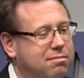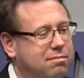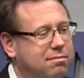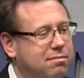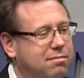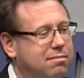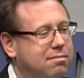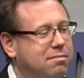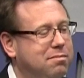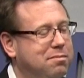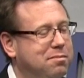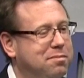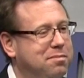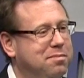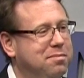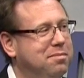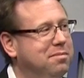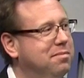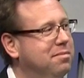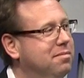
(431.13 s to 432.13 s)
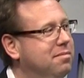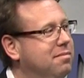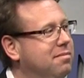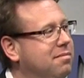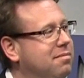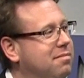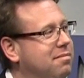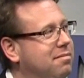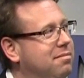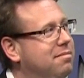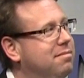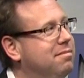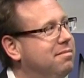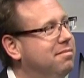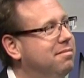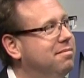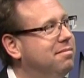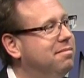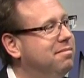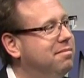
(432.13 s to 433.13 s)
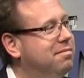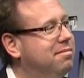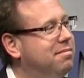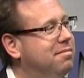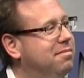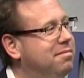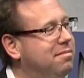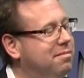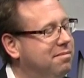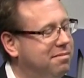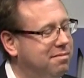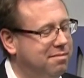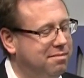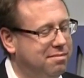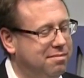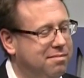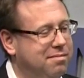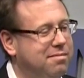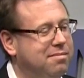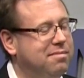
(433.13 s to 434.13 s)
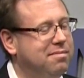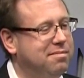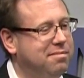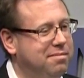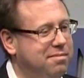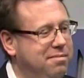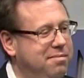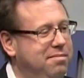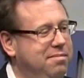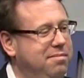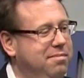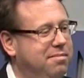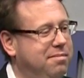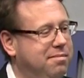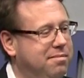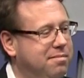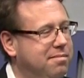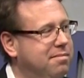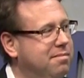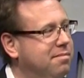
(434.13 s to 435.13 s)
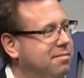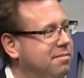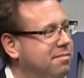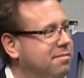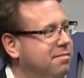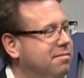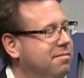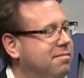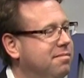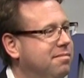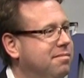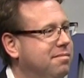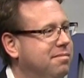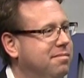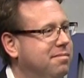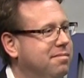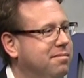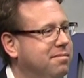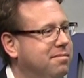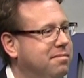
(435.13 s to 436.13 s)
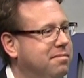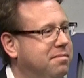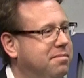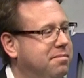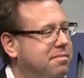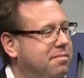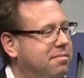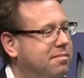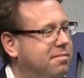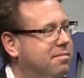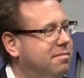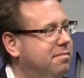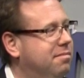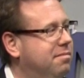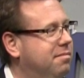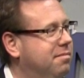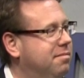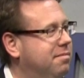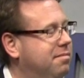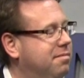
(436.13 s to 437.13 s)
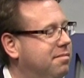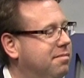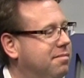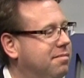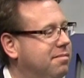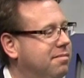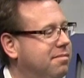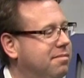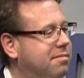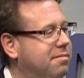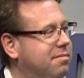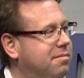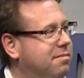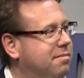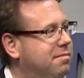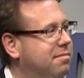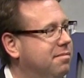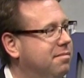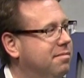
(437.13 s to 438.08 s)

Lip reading: [no speech]